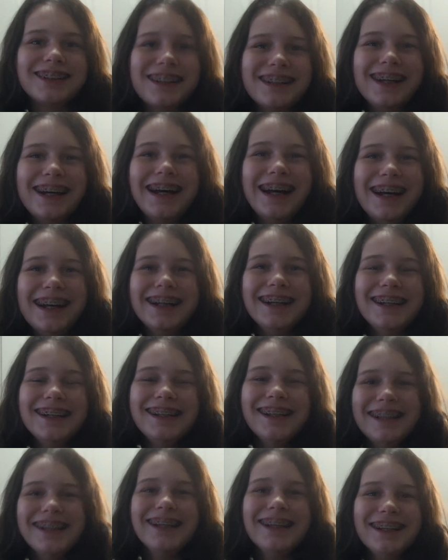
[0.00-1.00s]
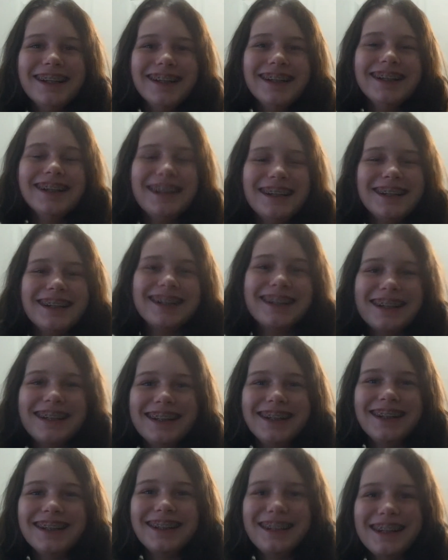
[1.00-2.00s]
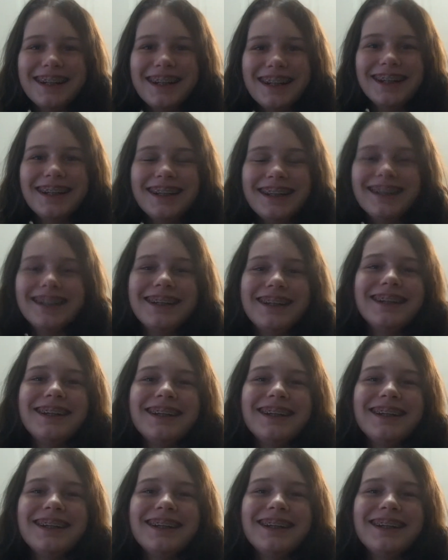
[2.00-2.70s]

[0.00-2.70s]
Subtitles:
Yes, they're very good.